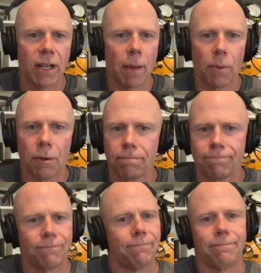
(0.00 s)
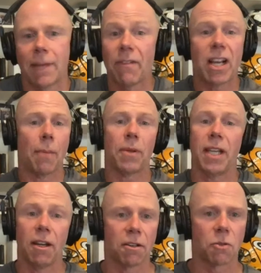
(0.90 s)
couple
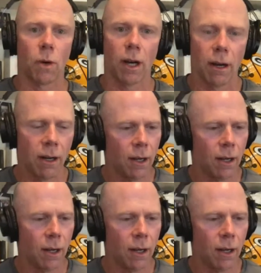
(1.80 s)
years where